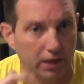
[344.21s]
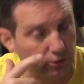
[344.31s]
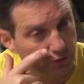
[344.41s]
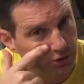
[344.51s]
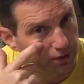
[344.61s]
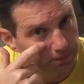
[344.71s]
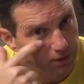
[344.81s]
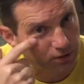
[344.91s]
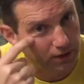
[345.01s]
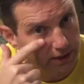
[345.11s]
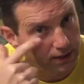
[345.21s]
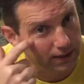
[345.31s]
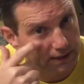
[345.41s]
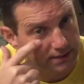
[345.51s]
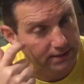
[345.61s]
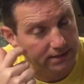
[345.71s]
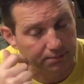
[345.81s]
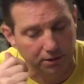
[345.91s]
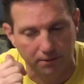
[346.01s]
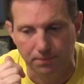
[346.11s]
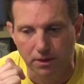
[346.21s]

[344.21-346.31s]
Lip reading: energy, okay? Again, it's a stimulant.